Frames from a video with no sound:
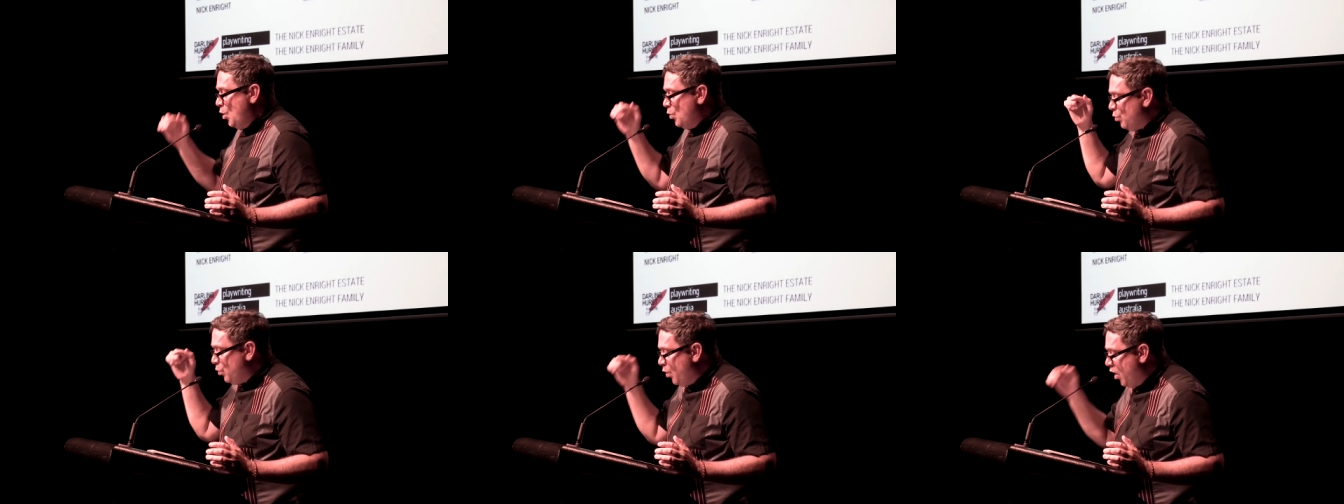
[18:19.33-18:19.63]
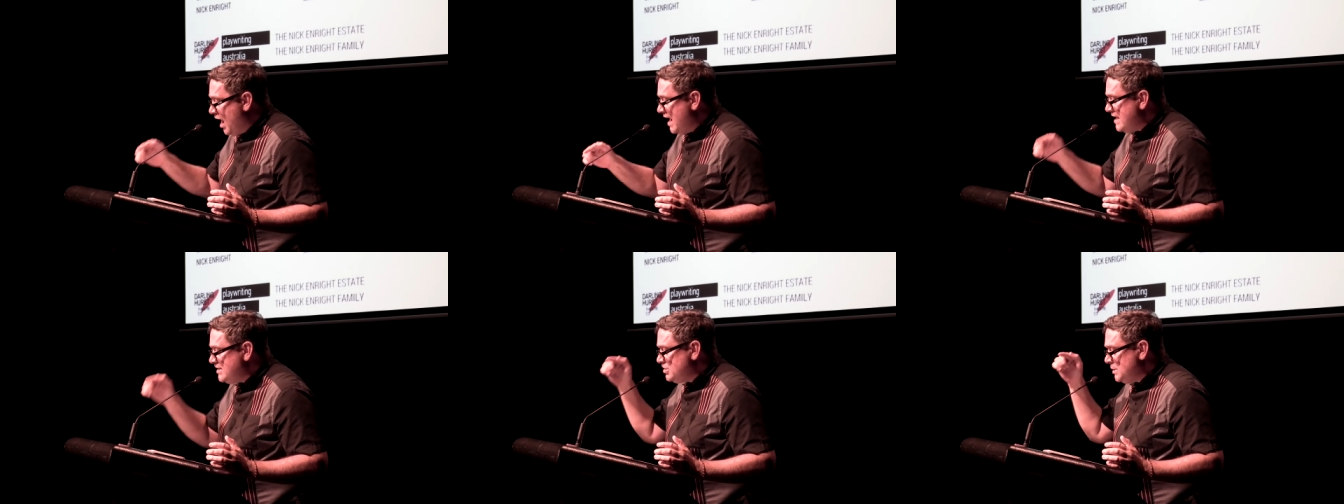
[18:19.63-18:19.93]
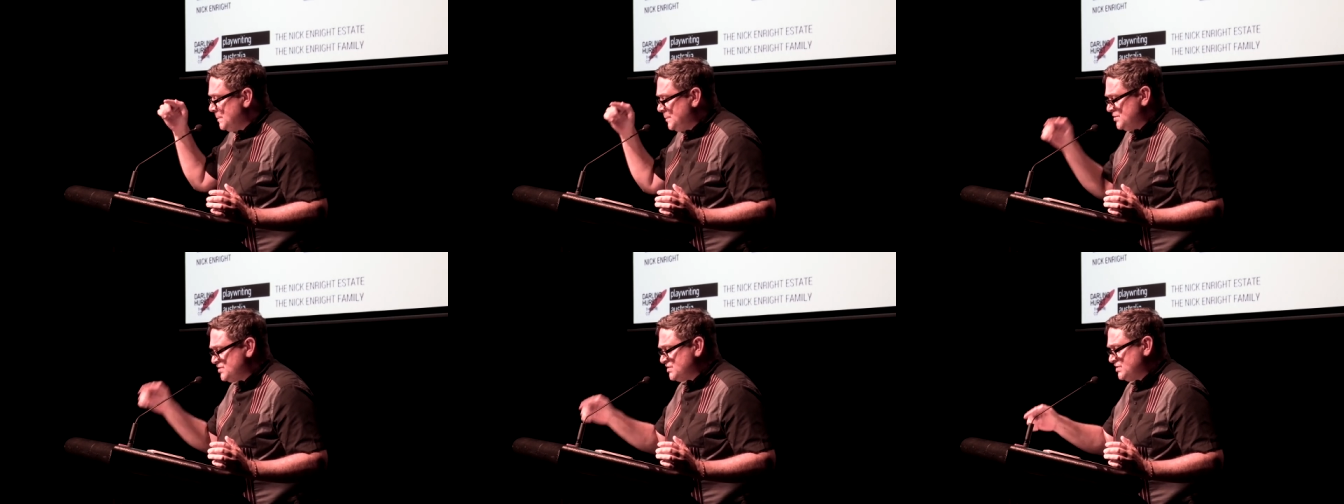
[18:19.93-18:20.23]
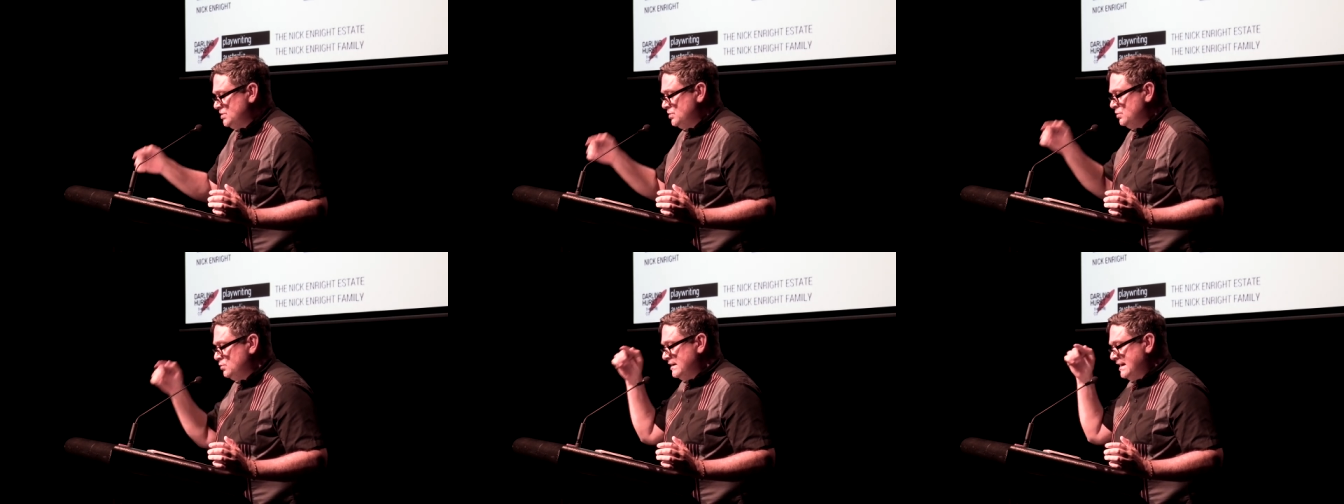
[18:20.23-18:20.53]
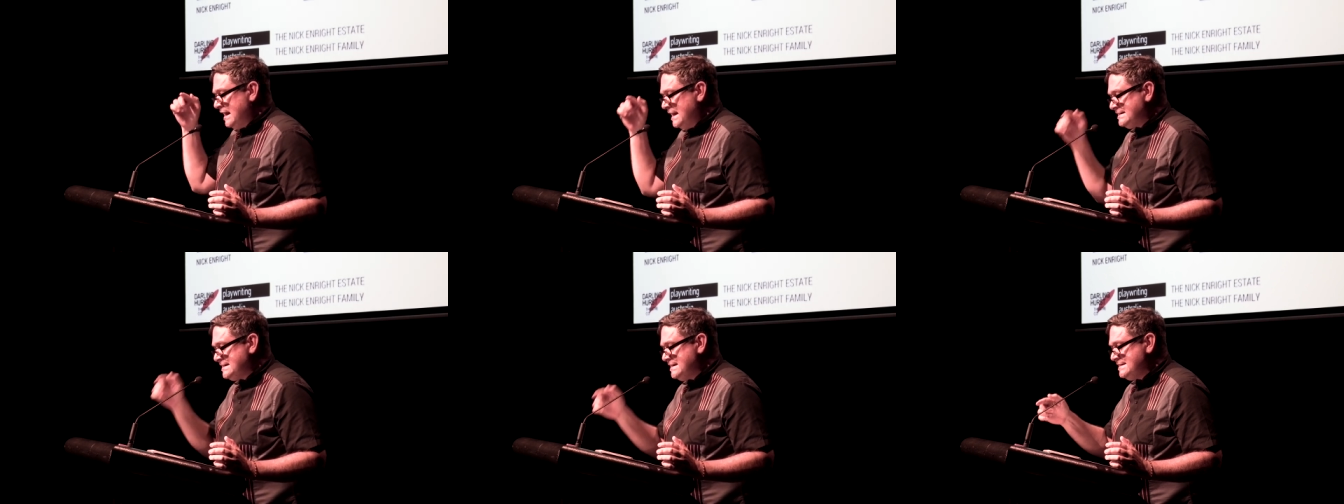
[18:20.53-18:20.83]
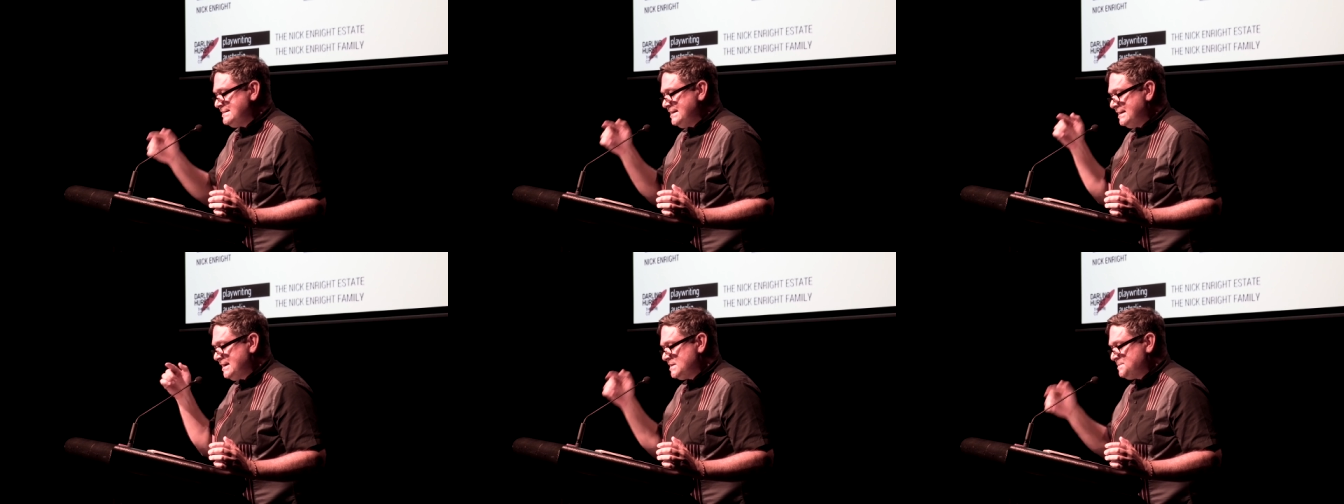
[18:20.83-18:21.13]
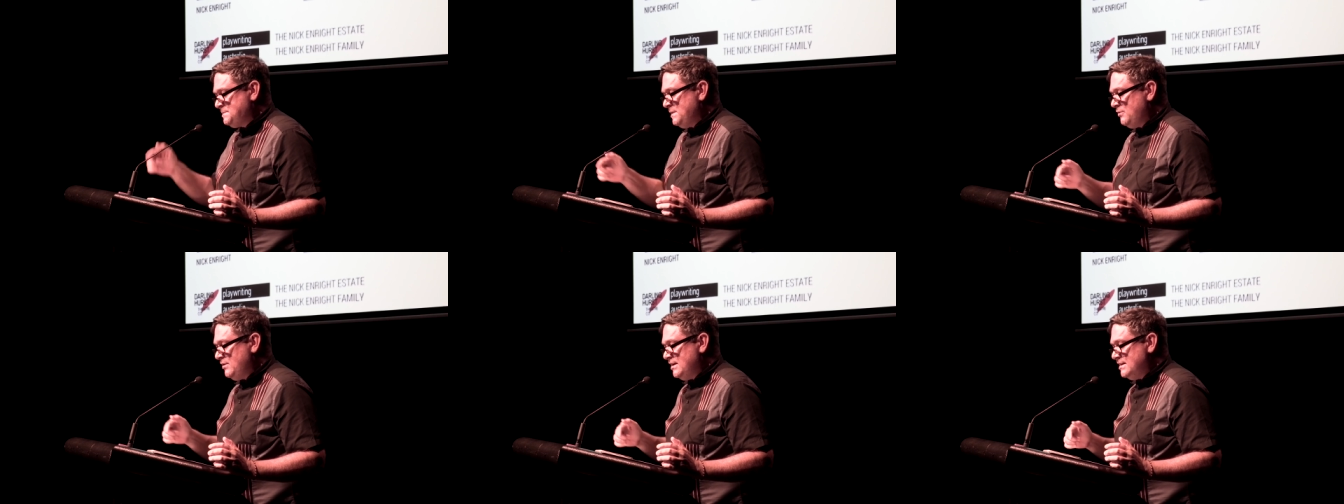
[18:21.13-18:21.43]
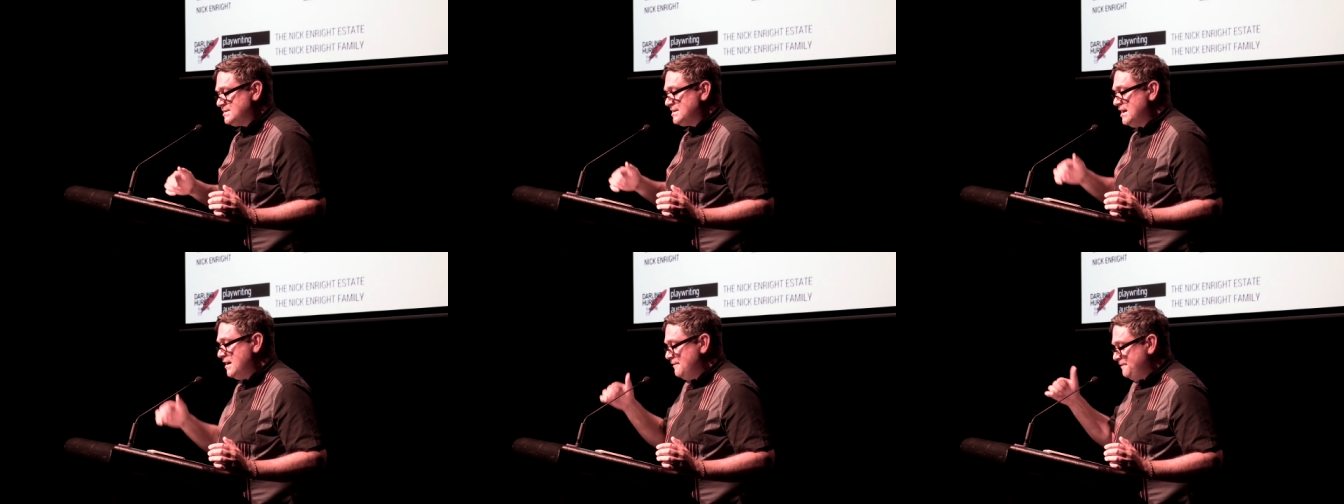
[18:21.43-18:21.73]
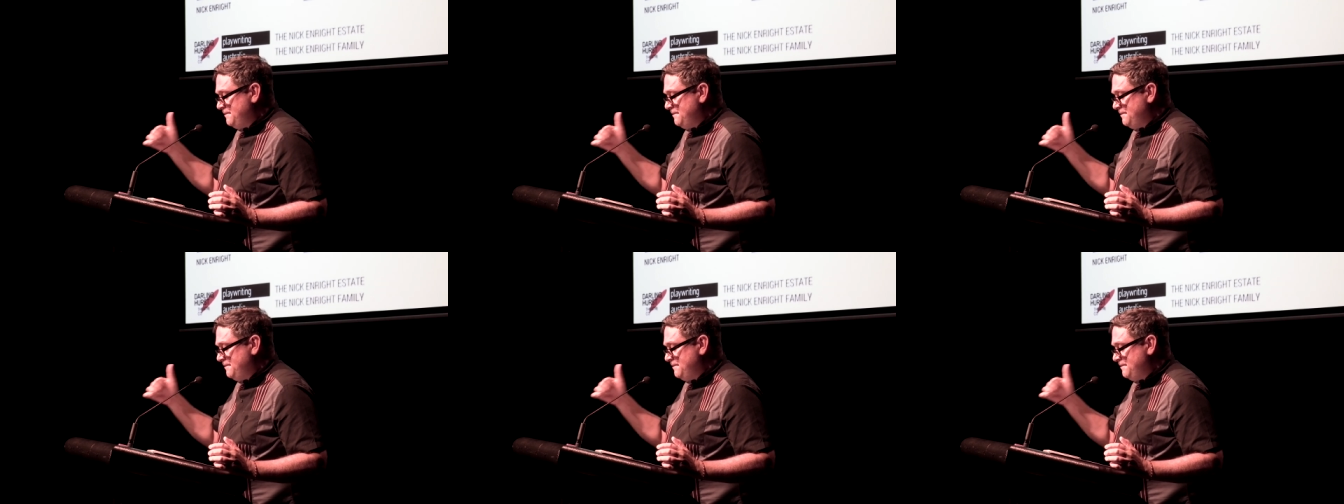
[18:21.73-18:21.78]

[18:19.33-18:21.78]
Why do you pursue an artistic experience?